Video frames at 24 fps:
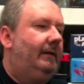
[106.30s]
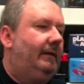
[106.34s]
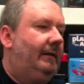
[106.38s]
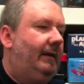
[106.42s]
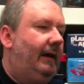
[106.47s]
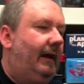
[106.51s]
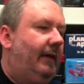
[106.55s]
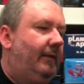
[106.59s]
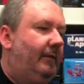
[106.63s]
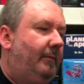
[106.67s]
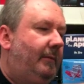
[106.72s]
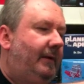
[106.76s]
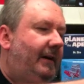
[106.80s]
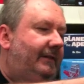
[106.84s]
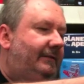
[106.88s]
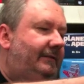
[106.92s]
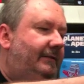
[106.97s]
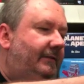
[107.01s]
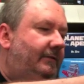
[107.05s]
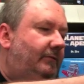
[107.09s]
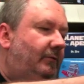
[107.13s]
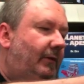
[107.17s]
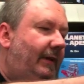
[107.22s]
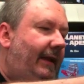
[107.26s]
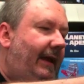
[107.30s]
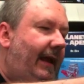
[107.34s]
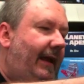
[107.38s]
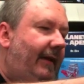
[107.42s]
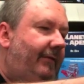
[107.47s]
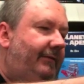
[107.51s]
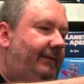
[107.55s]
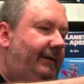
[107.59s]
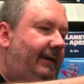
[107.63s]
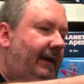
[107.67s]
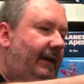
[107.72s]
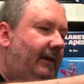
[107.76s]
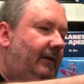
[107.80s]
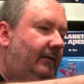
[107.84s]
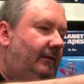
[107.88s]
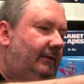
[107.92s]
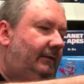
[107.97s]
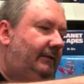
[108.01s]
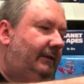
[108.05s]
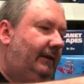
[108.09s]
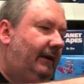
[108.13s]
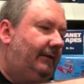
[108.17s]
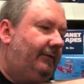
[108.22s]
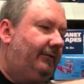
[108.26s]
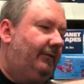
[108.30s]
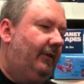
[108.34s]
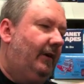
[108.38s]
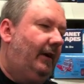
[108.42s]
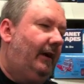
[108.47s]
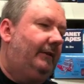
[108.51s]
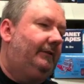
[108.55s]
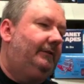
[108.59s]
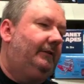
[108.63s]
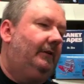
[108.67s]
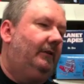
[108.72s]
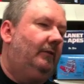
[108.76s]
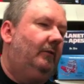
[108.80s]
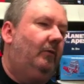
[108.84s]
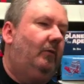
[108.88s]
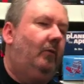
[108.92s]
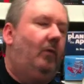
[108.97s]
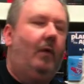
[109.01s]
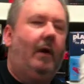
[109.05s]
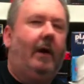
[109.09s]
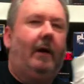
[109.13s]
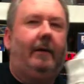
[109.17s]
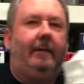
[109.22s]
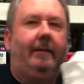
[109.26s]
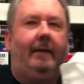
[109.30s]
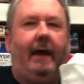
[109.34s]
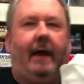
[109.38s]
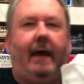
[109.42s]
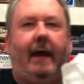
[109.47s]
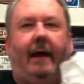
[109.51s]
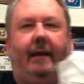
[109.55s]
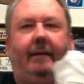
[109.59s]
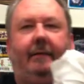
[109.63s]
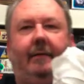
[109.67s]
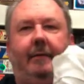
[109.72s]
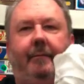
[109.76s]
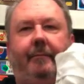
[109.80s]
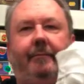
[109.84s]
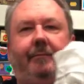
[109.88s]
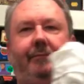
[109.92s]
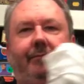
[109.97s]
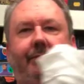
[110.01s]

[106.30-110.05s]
Now the bust is 1/2 scale, Nosferatu wearing the hat.